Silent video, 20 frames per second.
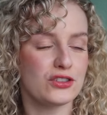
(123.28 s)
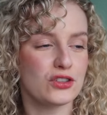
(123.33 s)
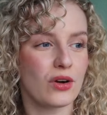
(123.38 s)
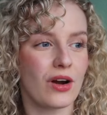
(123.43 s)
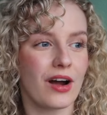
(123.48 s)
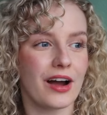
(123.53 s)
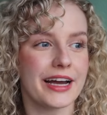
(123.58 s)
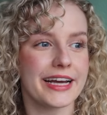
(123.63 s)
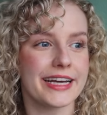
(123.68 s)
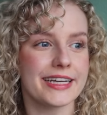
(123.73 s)

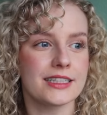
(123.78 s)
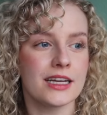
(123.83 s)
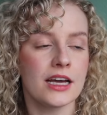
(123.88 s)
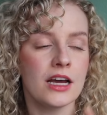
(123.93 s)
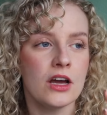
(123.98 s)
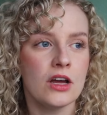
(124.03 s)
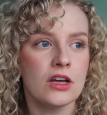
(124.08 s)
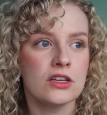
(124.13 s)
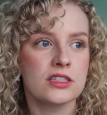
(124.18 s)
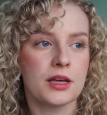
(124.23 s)
tried
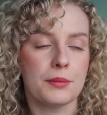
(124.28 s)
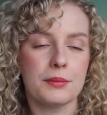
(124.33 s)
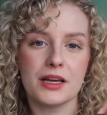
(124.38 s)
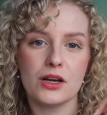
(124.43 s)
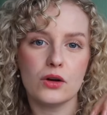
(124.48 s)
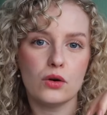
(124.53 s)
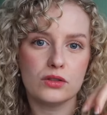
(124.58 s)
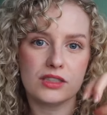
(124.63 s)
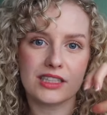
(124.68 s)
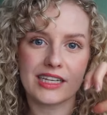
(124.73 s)
something
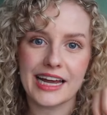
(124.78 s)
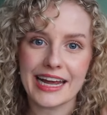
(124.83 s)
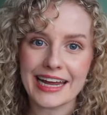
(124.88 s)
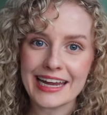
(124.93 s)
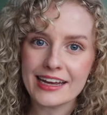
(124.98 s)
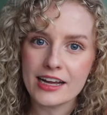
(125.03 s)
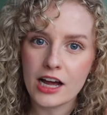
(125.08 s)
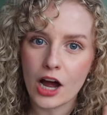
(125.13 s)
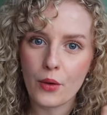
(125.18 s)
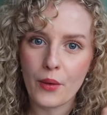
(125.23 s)
called an
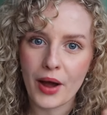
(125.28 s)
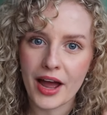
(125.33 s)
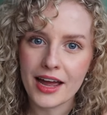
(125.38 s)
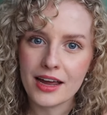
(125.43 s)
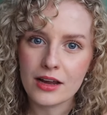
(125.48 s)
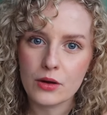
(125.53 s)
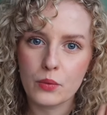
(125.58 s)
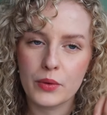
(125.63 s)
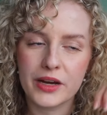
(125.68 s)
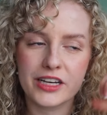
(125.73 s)
eco
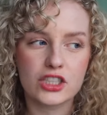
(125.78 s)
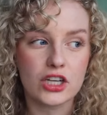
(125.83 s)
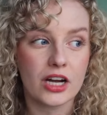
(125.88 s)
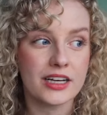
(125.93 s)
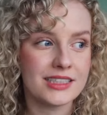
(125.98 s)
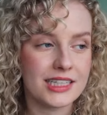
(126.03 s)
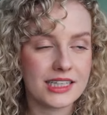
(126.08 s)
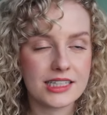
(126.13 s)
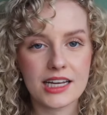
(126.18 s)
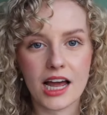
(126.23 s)
egg, which I
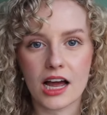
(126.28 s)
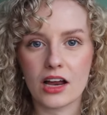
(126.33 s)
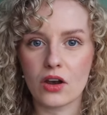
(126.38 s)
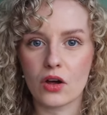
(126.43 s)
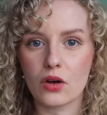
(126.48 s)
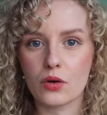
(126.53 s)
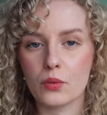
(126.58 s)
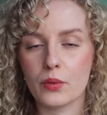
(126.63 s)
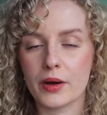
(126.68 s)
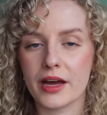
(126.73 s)
did get
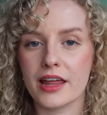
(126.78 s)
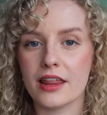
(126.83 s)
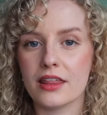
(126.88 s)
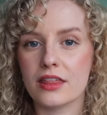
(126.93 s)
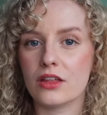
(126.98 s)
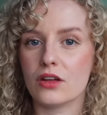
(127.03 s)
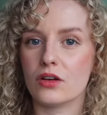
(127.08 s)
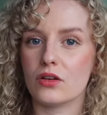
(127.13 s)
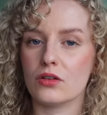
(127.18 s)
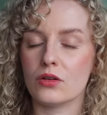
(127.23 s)
along
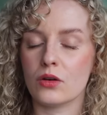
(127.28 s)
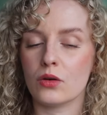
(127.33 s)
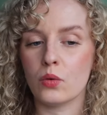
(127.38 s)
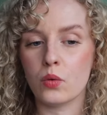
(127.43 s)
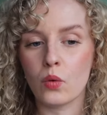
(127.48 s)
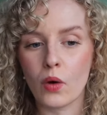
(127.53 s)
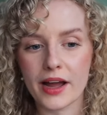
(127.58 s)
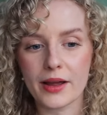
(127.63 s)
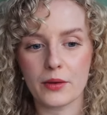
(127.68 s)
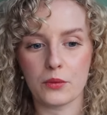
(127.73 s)
with
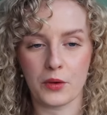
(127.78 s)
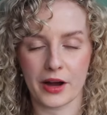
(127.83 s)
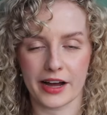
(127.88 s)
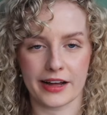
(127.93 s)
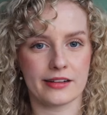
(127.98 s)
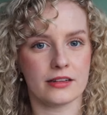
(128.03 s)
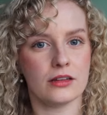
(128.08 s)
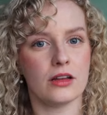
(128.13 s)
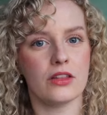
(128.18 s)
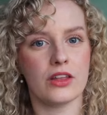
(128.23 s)
quite
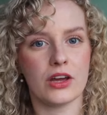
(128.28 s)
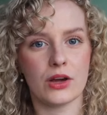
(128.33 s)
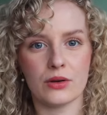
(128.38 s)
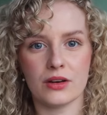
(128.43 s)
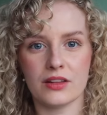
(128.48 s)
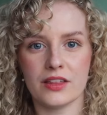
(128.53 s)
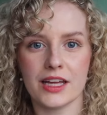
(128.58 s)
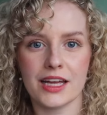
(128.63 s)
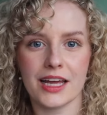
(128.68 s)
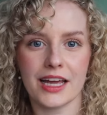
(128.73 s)
well. The only
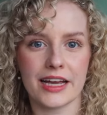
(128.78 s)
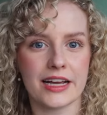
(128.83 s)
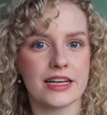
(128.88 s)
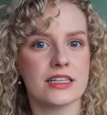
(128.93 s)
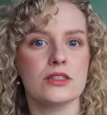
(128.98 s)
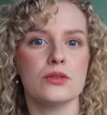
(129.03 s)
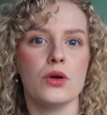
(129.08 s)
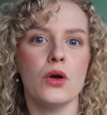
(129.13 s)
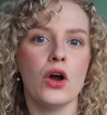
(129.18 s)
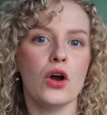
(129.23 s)
thing
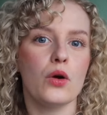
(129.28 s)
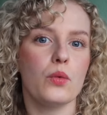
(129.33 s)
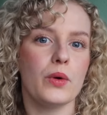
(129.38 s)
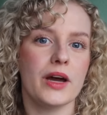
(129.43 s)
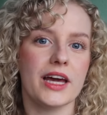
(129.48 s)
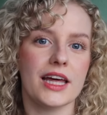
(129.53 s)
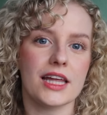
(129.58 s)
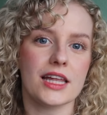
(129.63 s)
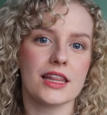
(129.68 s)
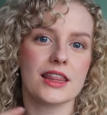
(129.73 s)
is
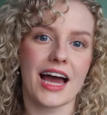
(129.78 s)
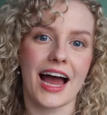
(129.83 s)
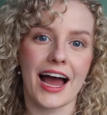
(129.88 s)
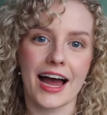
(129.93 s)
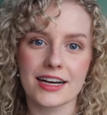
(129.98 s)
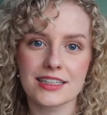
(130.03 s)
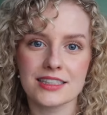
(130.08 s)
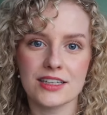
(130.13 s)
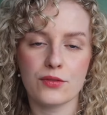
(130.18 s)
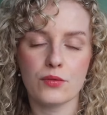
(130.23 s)
with
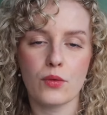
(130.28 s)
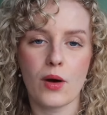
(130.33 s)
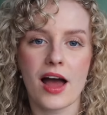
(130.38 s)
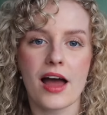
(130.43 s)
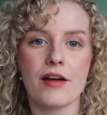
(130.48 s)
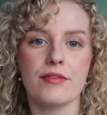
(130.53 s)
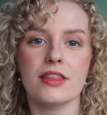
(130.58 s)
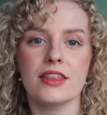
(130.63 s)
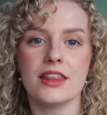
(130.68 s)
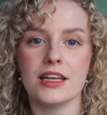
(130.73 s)

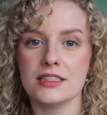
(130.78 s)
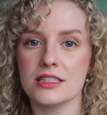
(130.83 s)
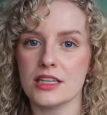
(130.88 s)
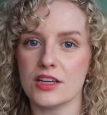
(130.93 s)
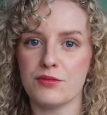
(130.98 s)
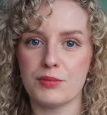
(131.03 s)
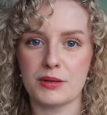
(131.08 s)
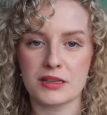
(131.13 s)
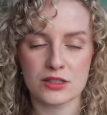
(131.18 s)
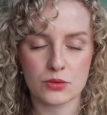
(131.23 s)
activewear and things that
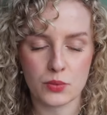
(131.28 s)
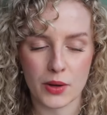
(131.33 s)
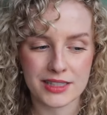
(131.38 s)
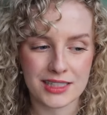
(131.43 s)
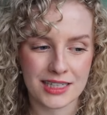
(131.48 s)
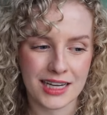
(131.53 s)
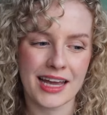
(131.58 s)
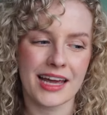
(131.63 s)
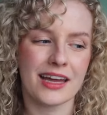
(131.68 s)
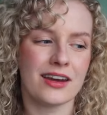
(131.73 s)
you've been
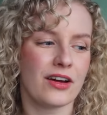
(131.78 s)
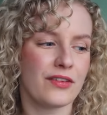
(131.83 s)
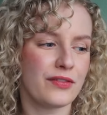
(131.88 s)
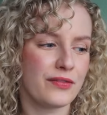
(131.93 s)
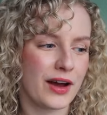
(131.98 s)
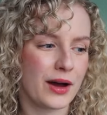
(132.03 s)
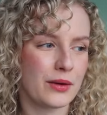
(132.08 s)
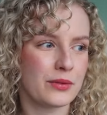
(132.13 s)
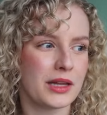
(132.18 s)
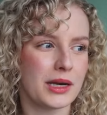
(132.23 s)
sweating in, I
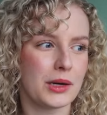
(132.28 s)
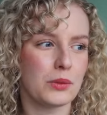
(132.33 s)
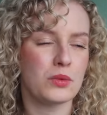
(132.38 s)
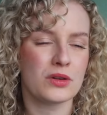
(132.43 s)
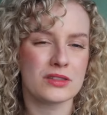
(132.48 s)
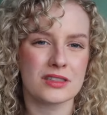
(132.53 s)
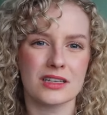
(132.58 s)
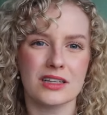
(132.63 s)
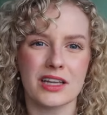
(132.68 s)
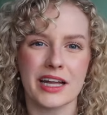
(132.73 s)
found that it
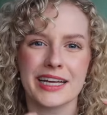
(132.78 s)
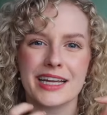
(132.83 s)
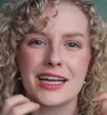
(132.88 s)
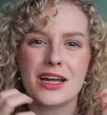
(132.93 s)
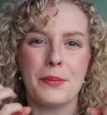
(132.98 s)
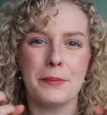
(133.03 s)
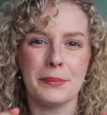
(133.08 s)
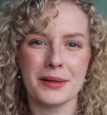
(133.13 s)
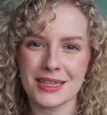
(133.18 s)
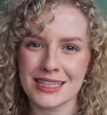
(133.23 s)
wasn't like
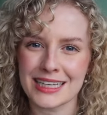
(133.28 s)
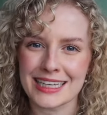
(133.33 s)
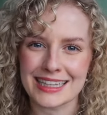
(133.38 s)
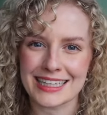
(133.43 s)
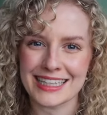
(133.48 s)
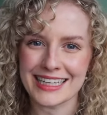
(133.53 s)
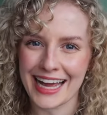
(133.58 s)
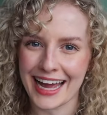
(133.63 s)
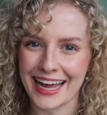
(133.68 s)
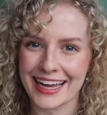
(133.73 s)

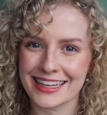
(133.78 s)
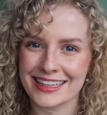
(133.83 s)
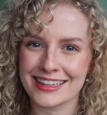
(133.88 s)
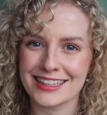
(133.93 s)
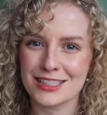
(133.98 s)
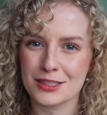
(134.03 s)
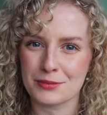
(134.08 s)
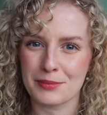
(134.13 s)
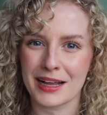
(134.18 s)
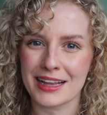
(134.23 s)
completely getting the
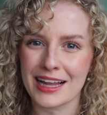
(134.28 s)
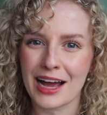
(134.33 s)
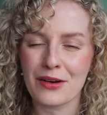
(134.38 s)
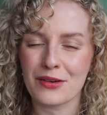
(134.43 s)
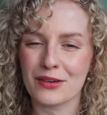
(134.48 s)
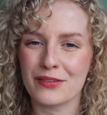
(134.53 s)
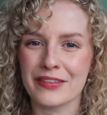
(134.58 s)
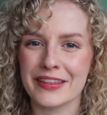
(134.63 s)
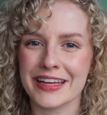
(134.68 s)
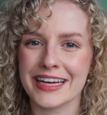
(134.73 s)
smell
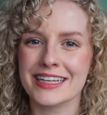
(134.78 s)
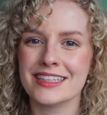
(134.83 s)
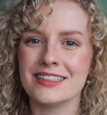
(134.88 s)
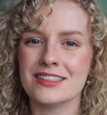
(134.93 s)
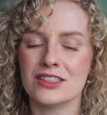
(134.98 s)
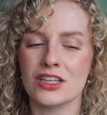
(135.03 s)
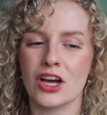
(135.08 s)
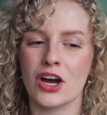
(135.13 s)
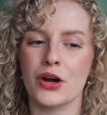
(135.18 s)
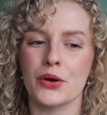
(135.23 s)
out of things,
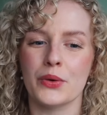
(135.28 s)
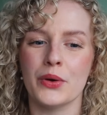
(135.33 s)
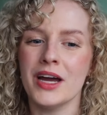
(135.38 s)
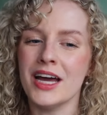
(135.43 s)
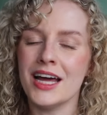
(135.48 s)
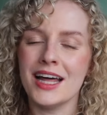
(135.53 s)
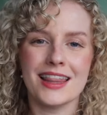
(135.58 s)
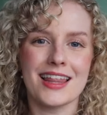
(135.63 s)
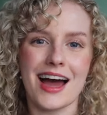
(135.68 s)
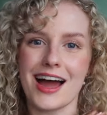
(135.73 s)
so
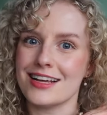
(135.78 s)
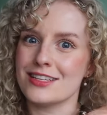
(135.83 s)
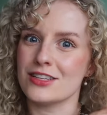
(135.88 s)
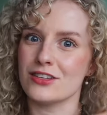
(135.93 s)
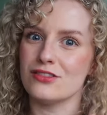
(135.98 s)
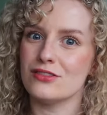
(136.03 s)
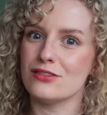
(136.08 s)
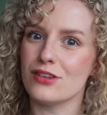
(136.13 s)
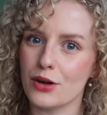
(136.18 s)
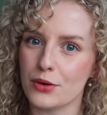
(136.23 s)
that is a
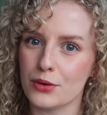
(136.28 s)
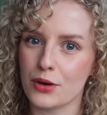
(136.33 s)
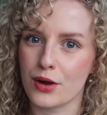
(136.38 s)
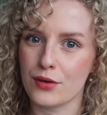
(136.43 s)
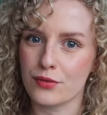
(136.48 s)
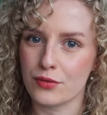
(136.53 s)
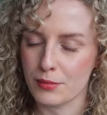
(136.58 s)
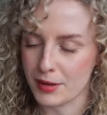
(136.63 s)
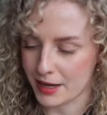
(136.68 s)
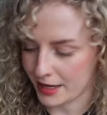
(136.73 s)
no-go
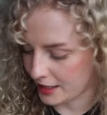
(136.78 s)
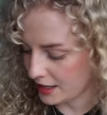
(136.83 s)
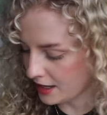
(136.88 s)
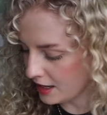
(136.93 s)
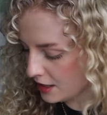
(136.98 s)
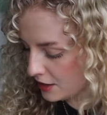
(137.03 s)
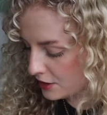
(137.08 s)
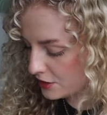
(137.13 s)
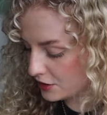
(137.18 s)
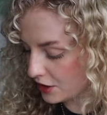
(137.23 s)
for me.
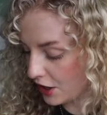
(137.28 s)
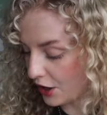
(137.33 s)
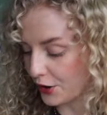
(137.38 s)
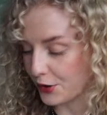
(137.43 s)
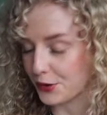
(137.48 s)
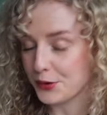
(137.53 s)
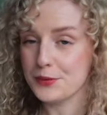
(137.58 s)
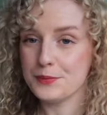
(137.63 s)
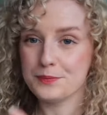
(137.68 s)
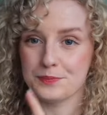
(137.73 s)

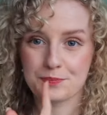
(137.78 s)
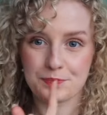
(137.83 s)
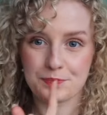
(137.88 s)
So